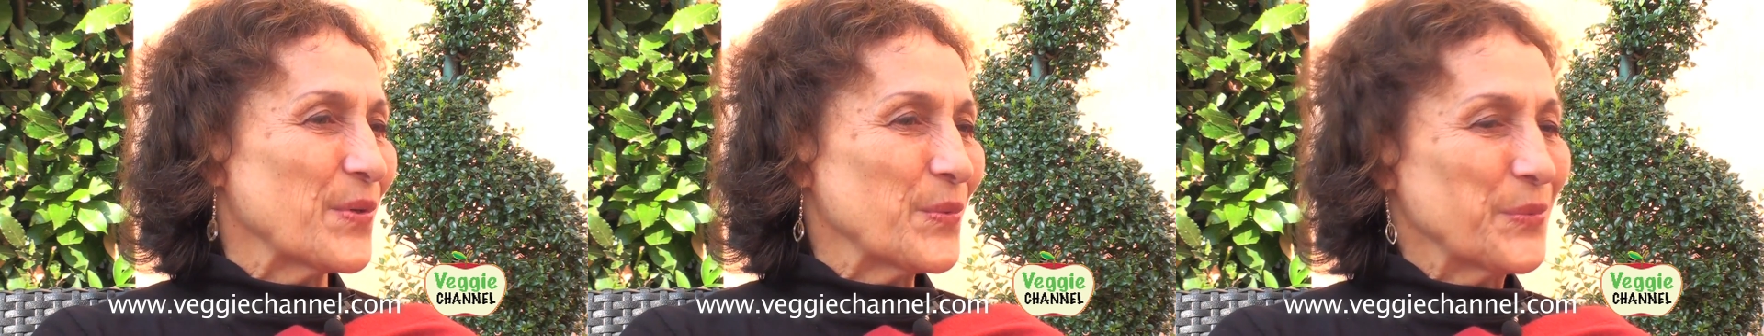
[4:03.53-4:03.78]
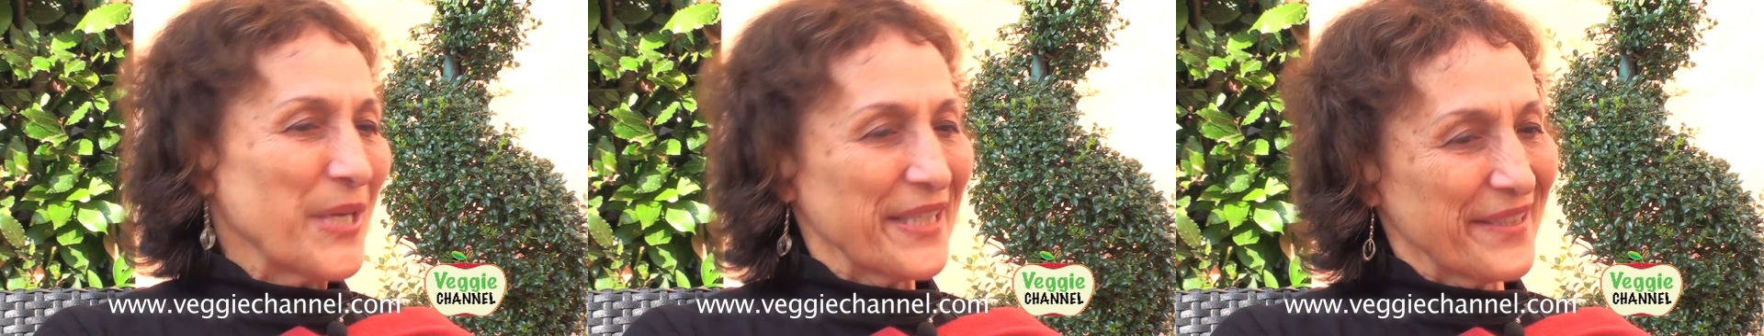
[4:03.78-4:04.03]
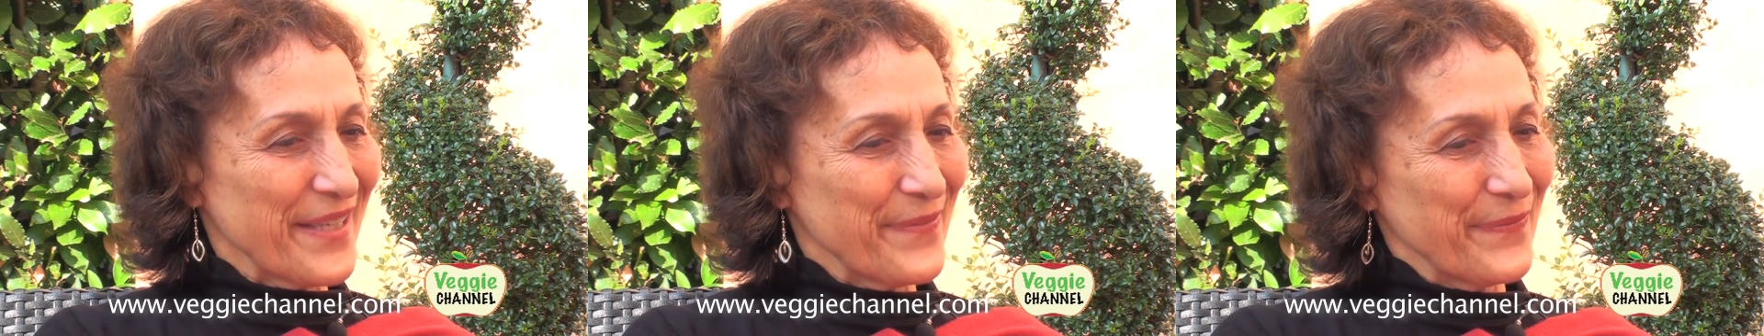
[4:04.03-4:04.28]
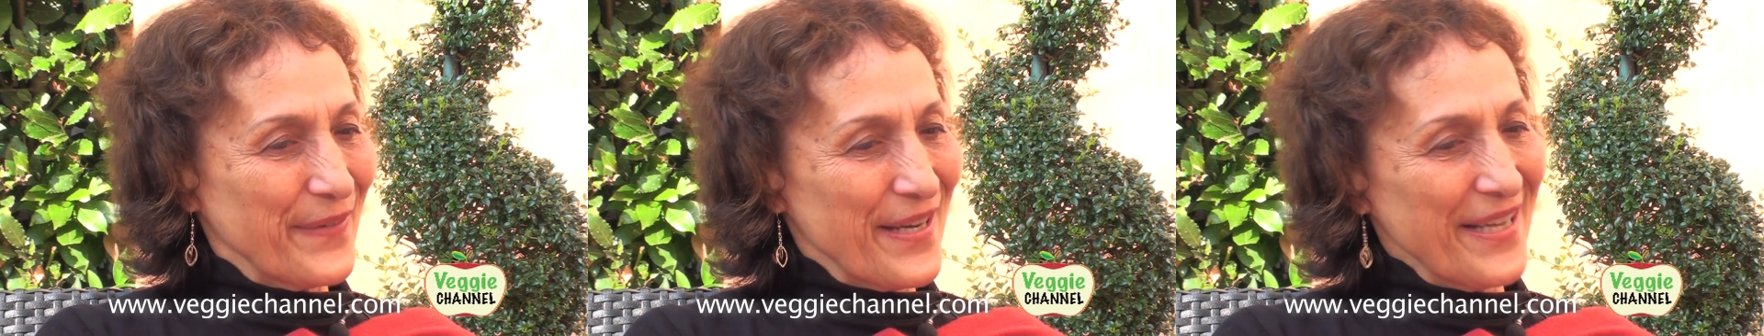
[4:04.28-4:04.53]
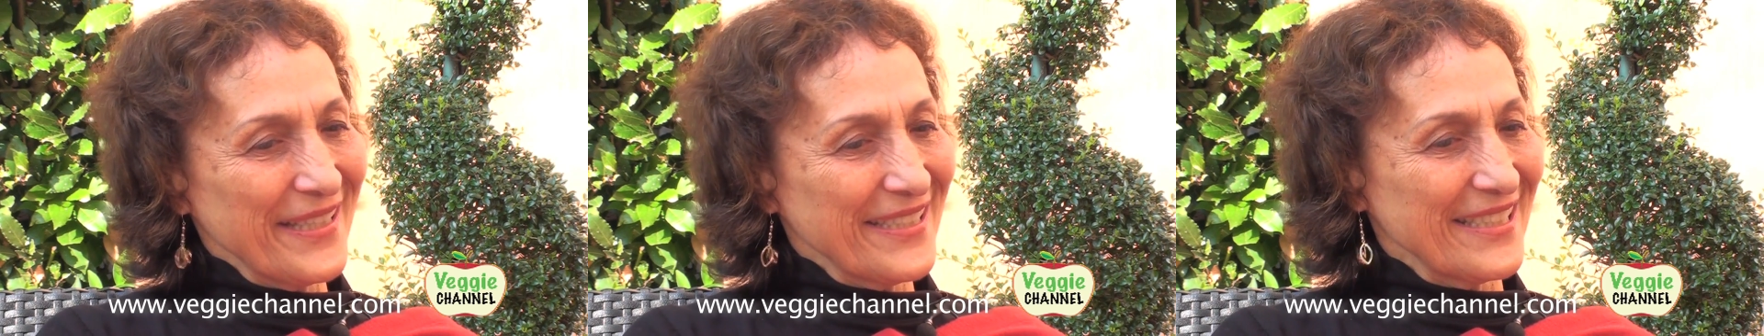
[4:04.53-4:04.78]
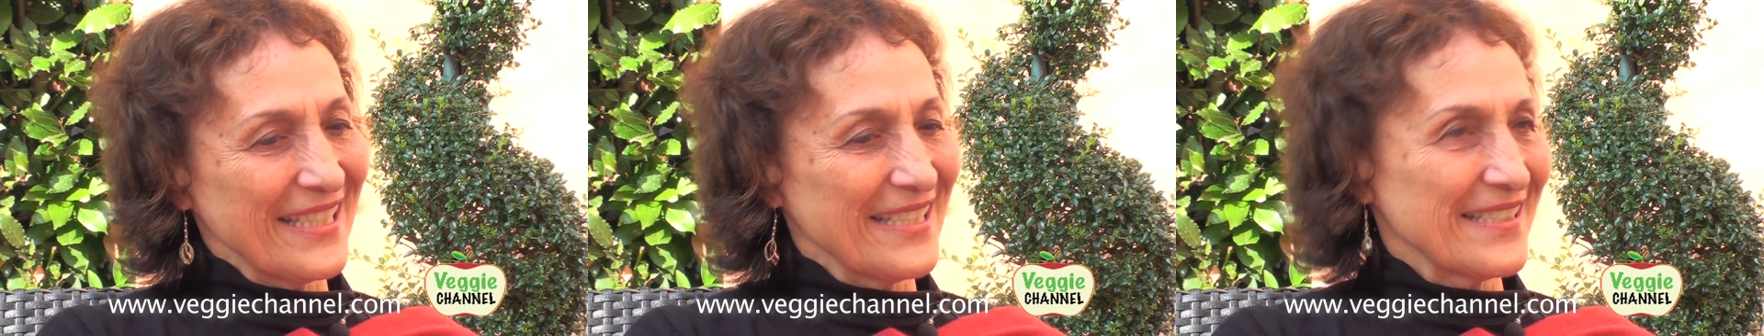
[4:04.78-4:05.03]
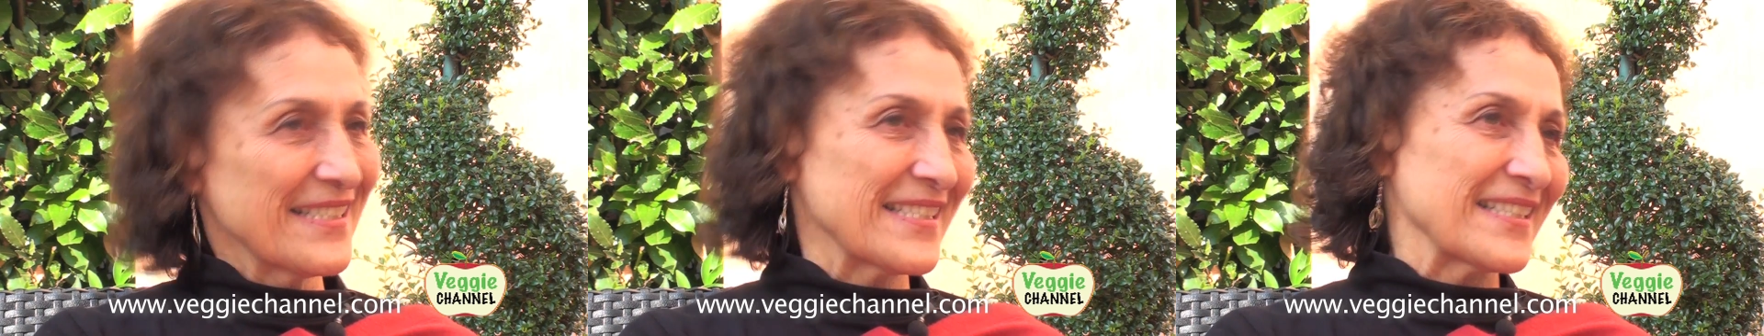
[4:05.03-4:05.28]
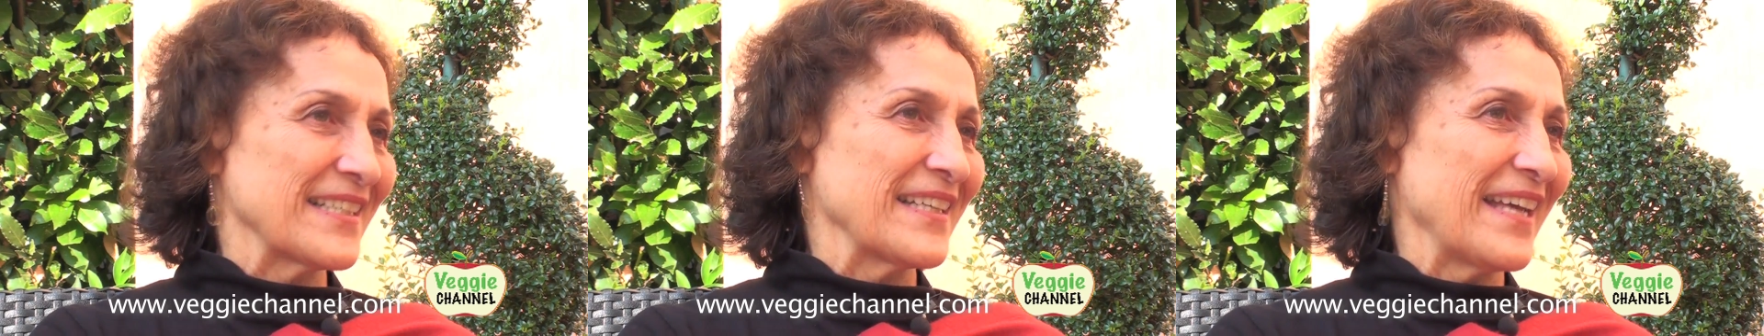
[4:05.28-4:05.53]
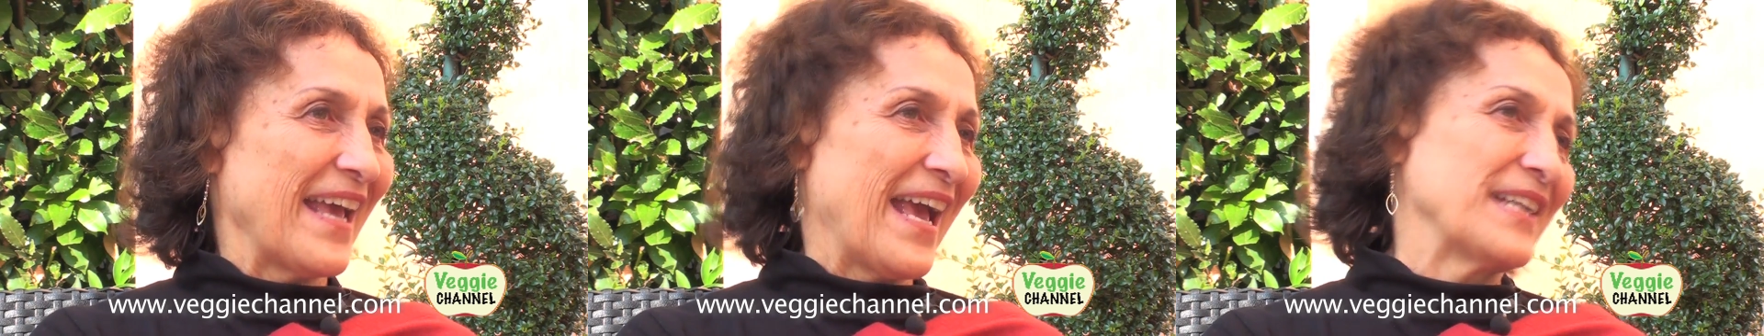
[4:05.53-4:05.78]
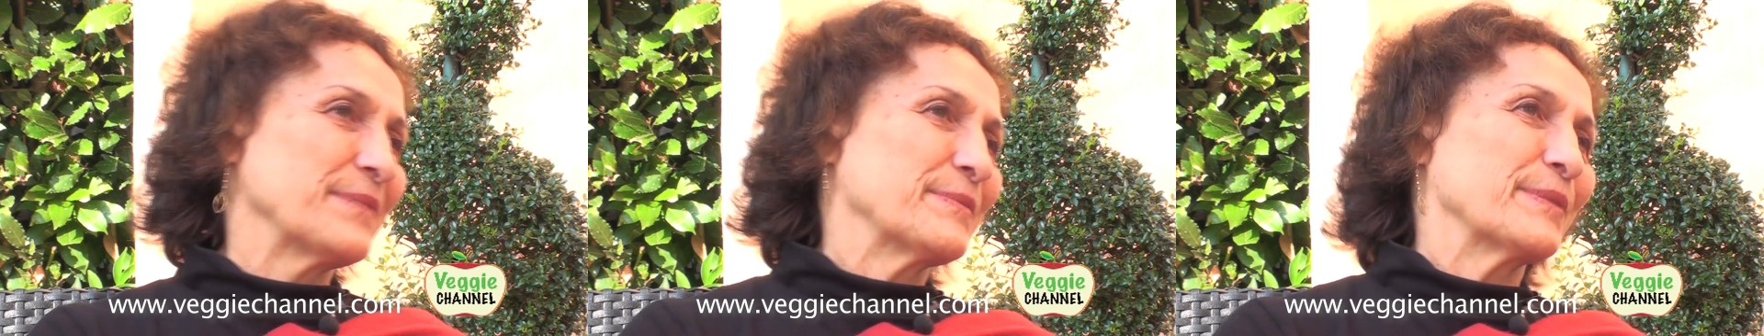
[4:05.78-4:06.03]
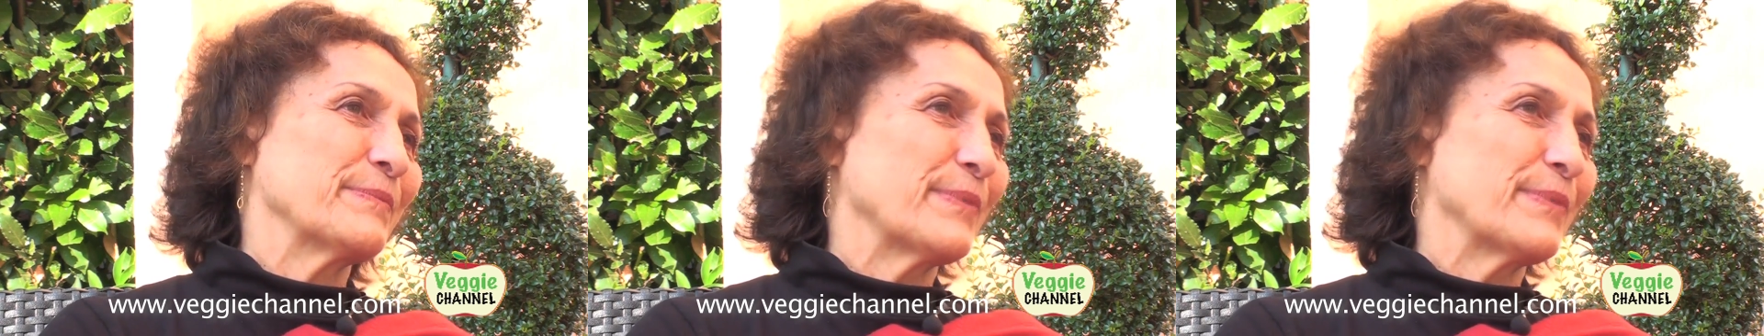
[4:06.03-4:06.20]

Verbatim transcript: what they find is animal